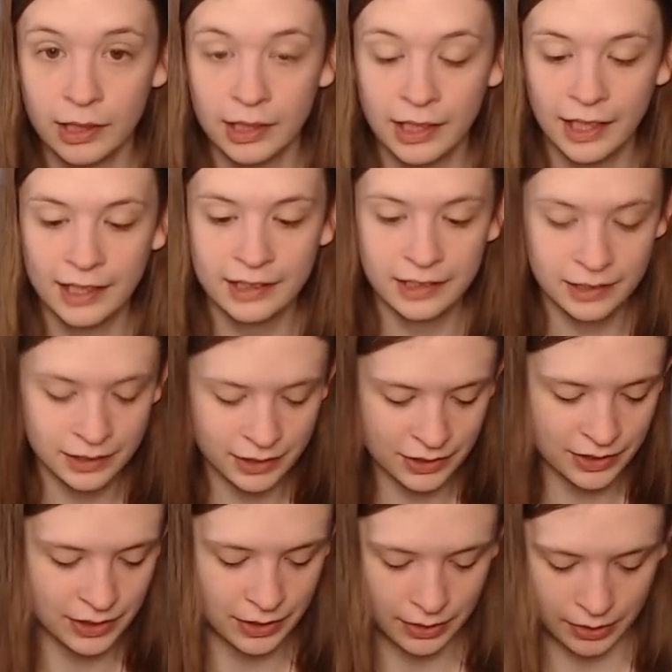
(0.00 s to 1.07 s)
Rugged
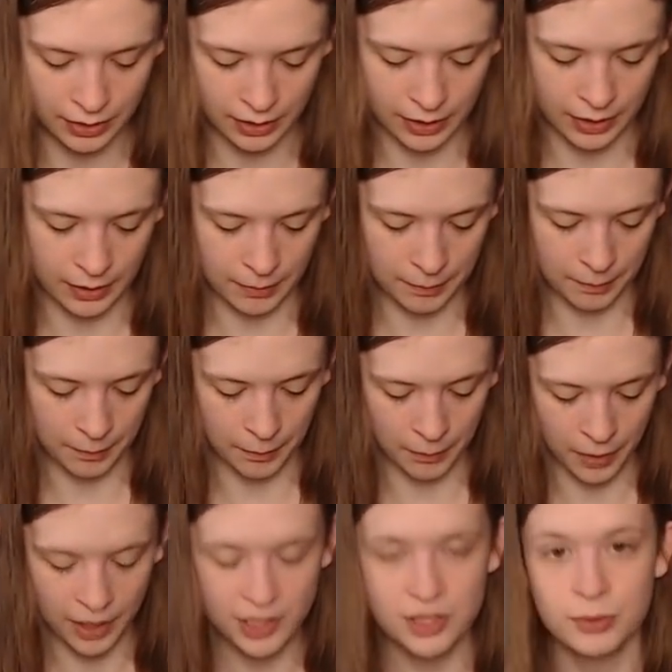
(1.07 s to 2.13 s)
Highlands,
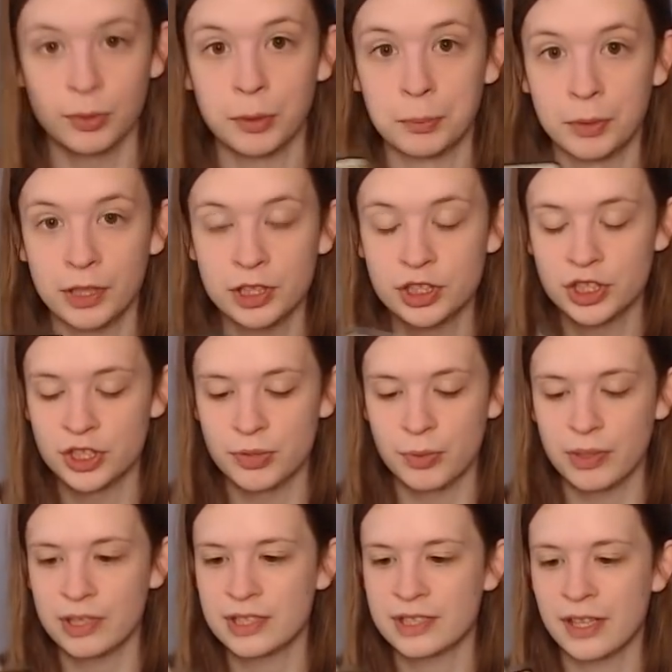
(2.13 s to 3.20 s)
Mosswar Bridge.
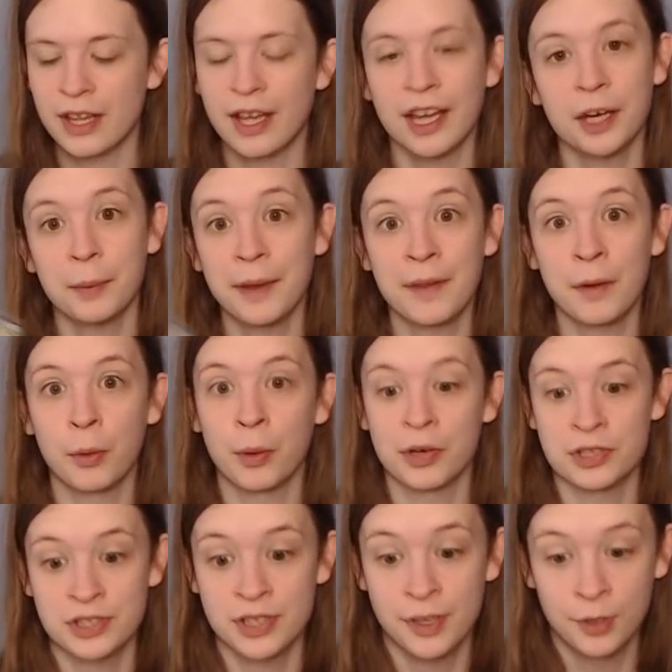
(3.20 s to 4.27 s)
This one is the highway that
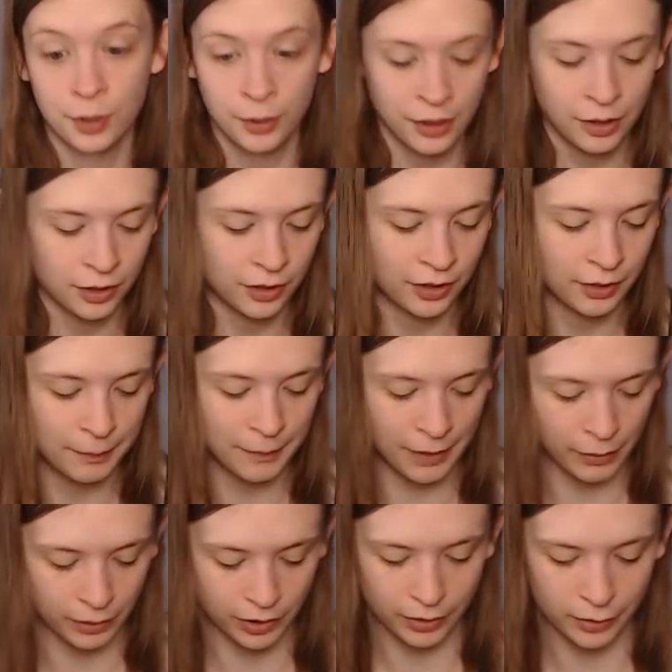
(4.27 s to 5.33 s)
requires 10 or greater
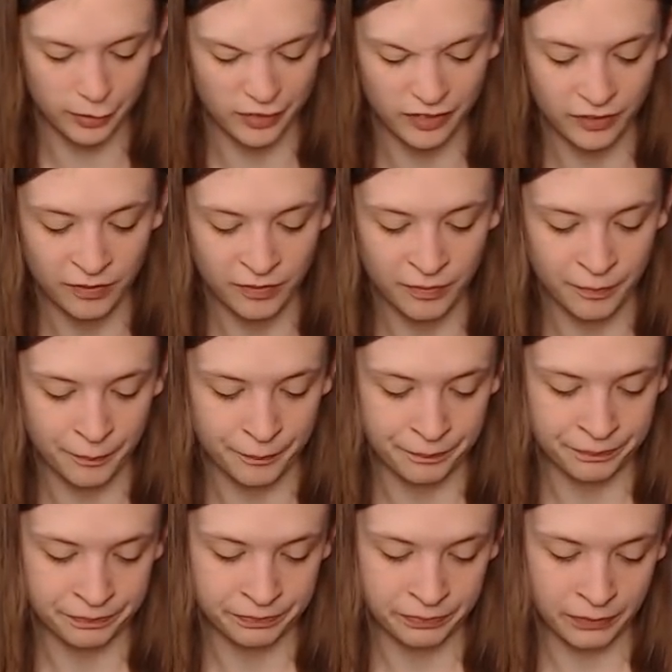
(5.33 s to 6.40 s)
power.
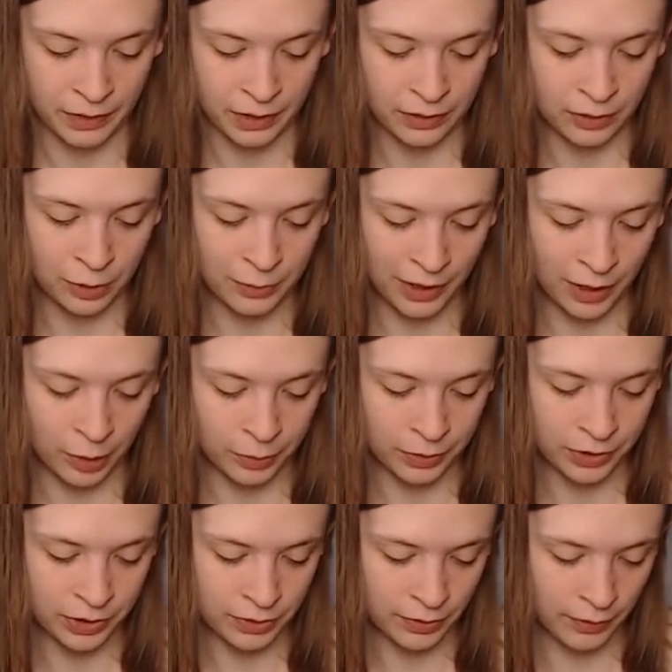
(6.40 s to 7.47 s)
And then
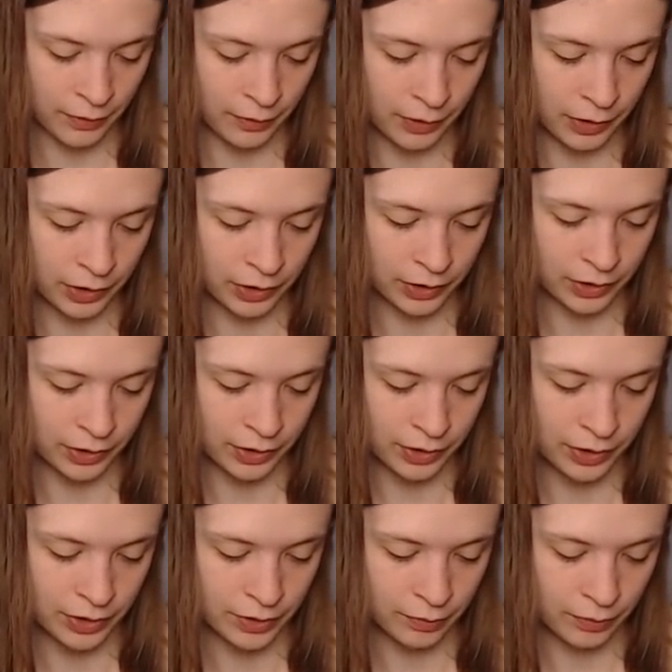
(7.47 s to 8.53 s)
Outpost
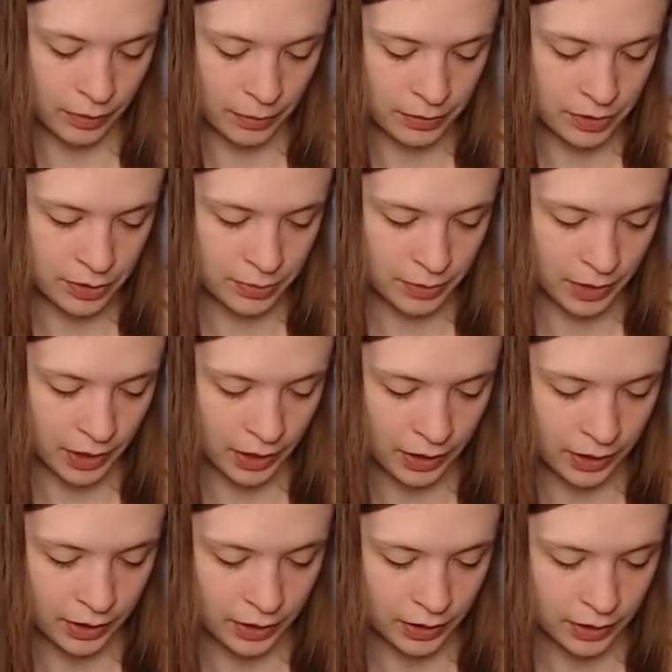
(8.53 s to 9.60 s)
Falls, Rupture
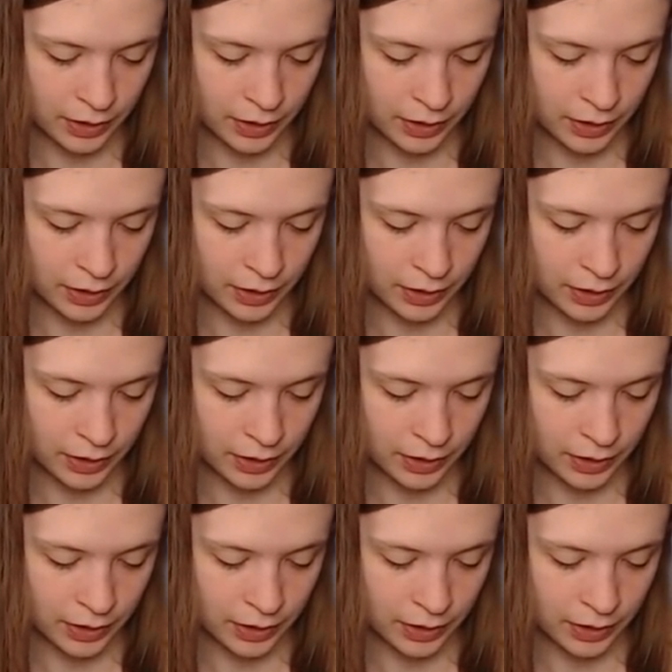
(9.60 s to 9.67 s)
Spire.